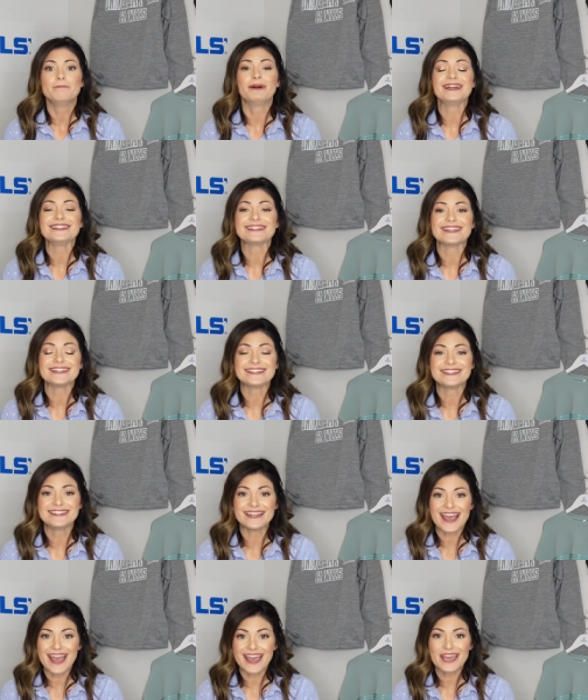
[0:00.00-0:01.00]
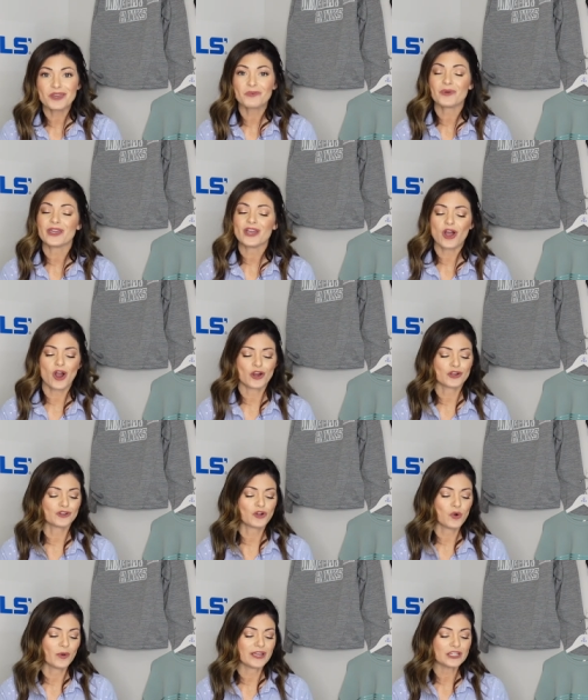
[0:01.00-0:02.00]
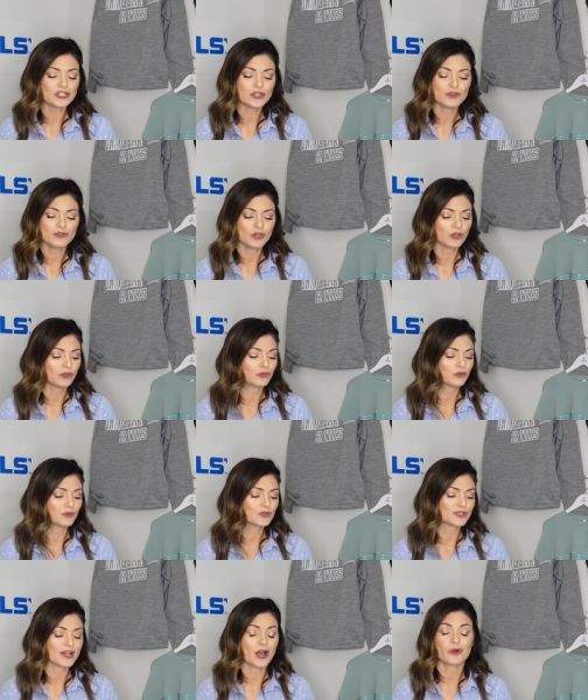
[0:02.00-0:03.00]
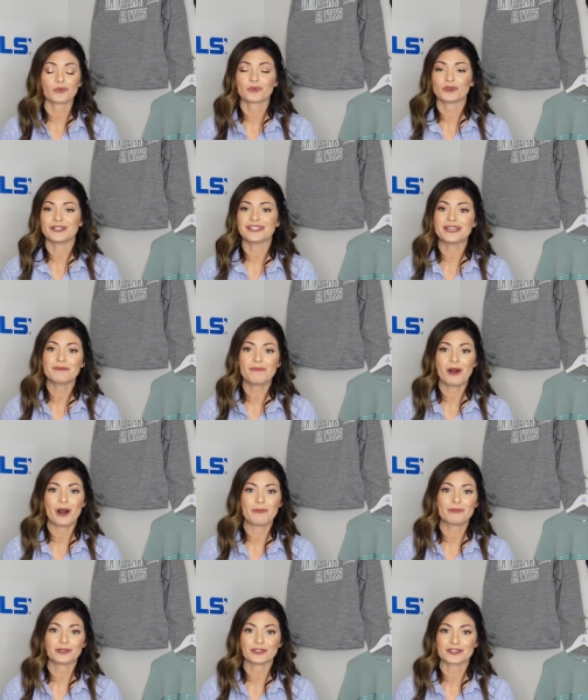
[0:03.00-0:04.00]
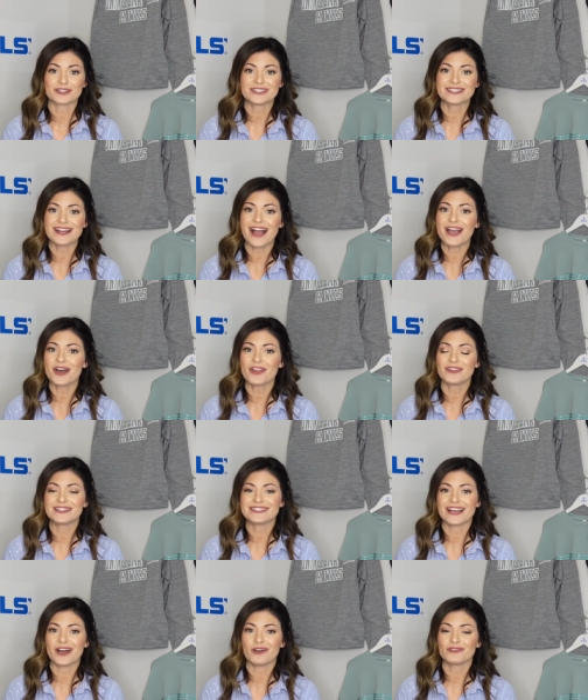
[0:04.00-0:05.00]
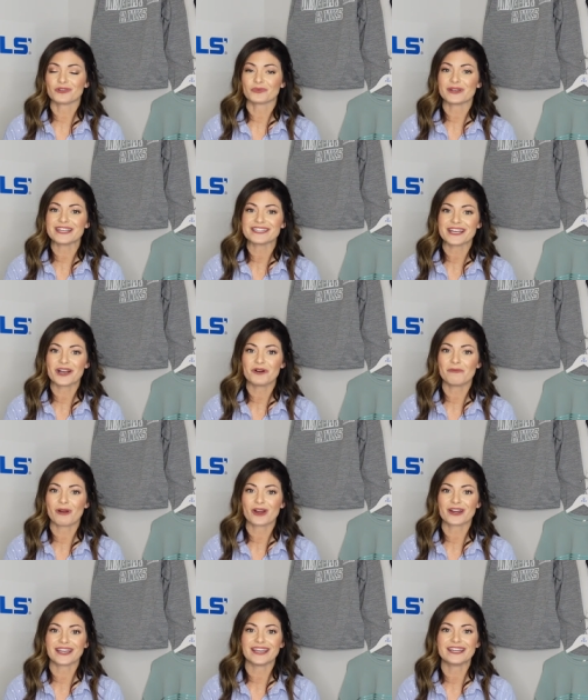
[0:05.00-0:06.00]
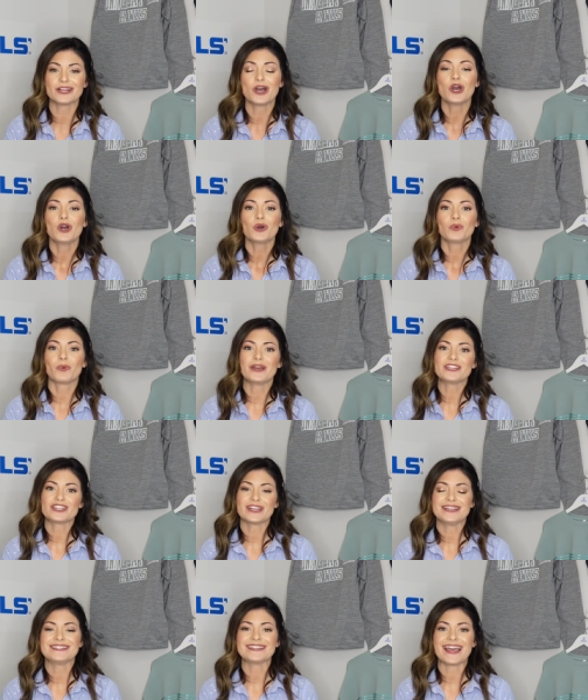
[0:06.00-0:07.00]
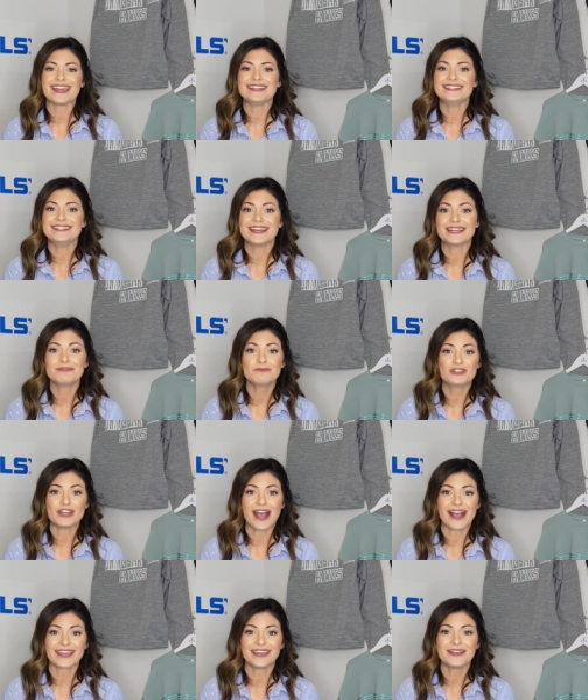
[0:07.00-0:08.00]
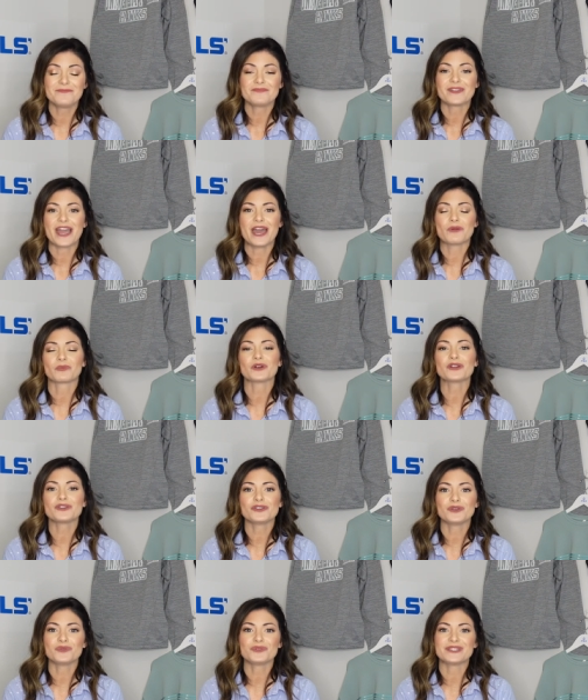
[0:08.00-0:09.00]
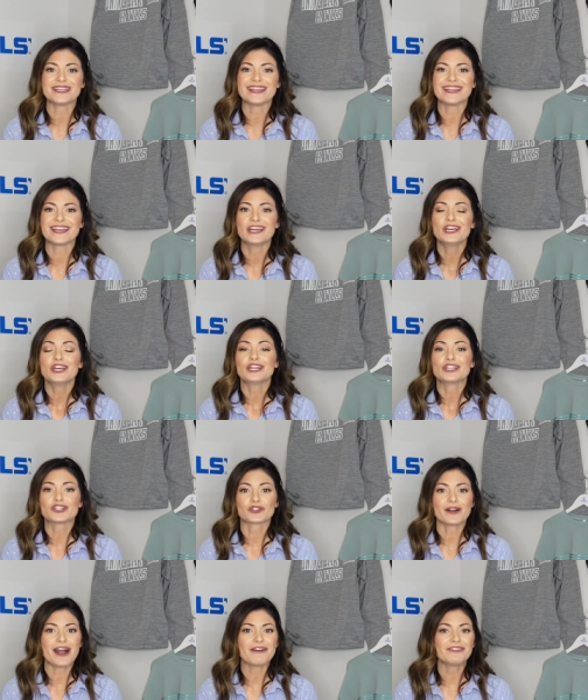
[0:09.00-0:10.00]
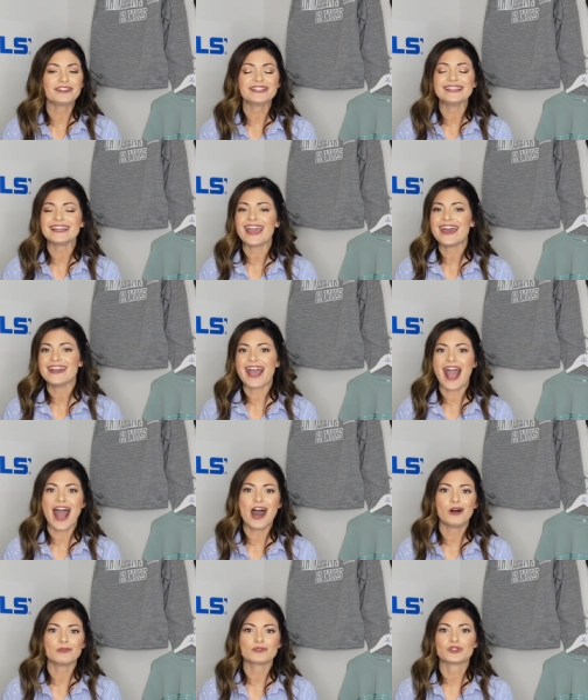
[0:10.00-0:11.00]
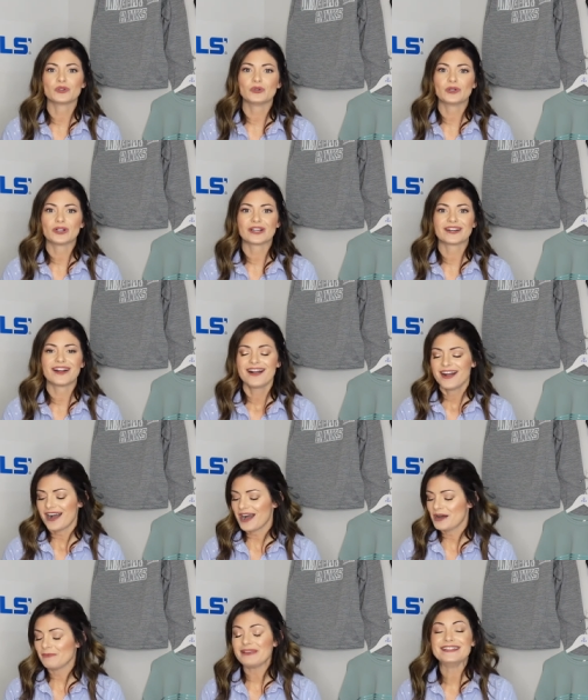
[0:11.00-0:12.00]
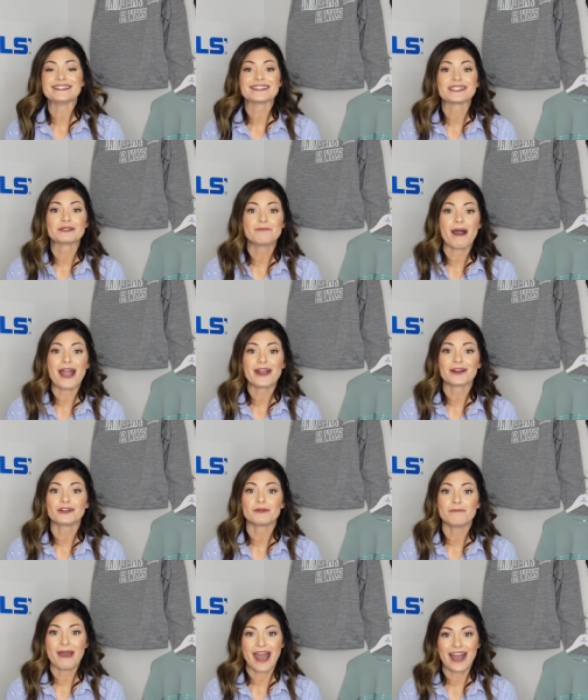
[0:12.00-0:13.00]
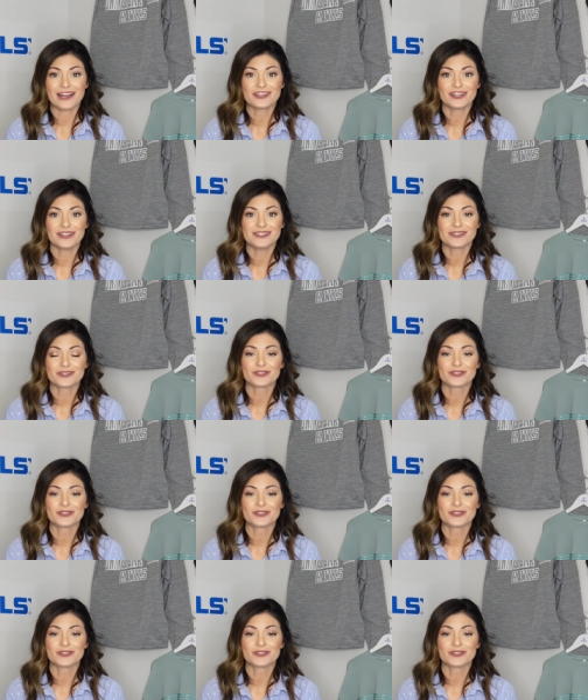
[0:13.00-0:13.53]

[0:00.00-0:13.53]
but today we are going to use a really popular style that's out in the retail market, which is a denim jacket. And we're using traveling and outdoor um, inspired patches.